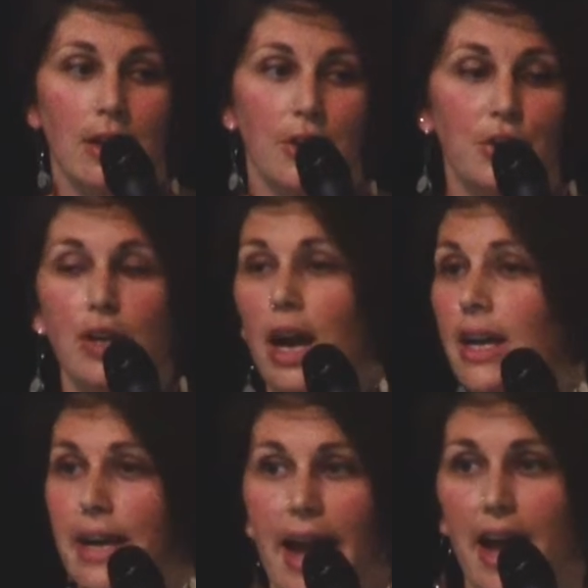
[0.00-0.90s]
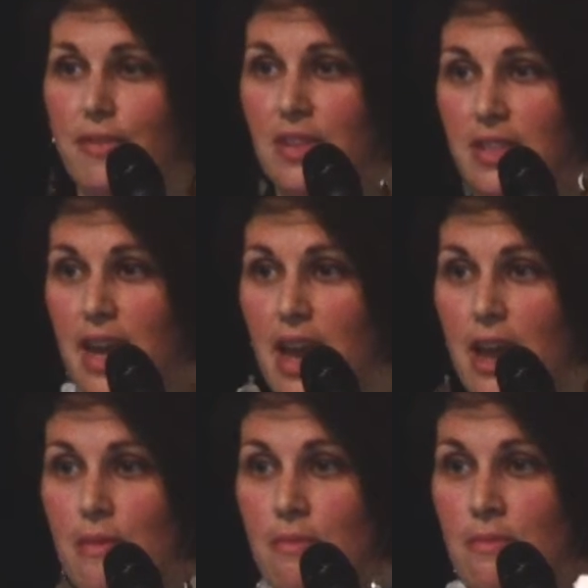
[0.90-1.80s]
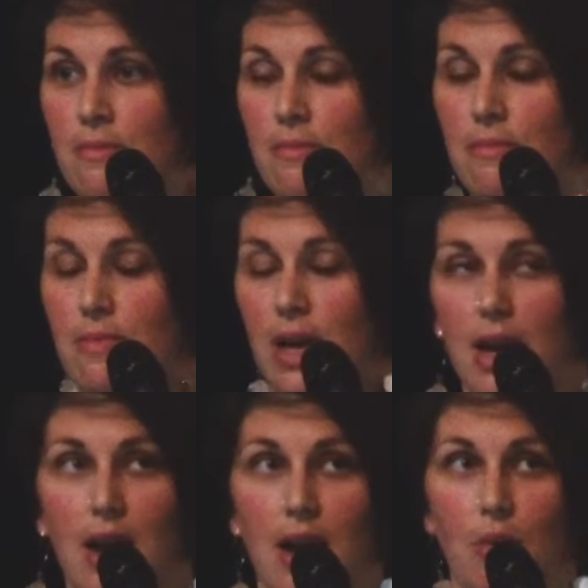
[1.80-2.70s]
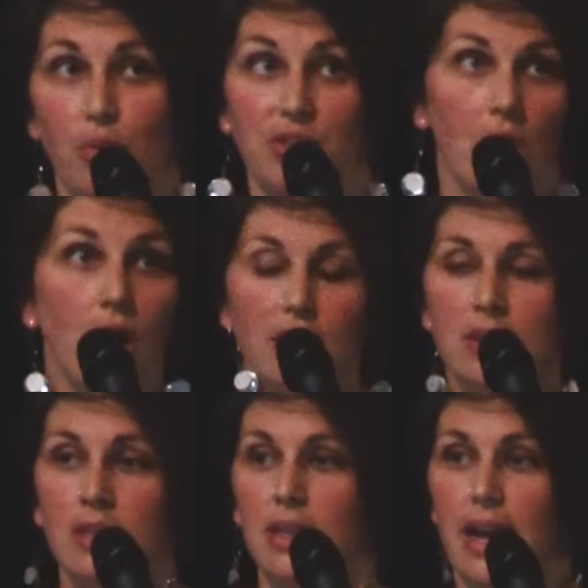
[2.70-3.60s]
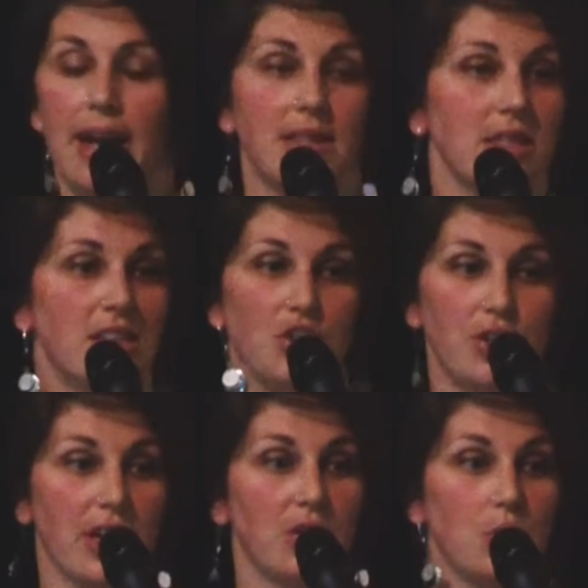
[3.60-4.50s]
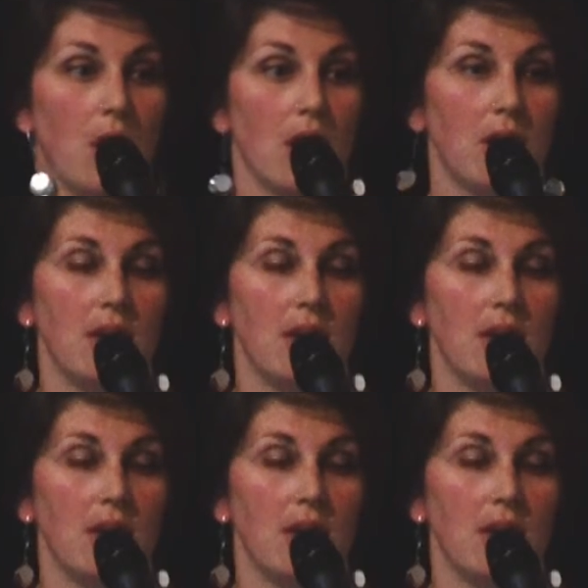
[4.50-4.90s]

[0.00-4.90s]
you're not going to have the same results as the teacher next door.